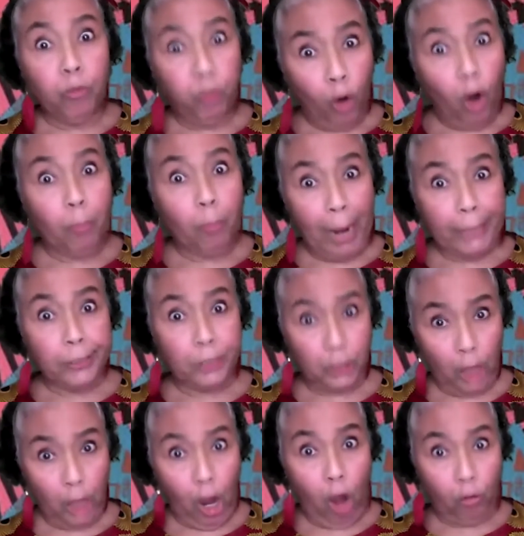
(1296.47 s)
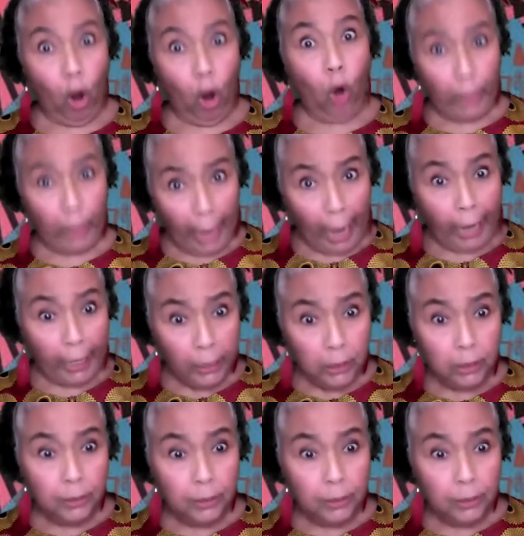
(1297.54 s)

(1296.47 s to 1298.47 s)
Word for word: for myself, okay?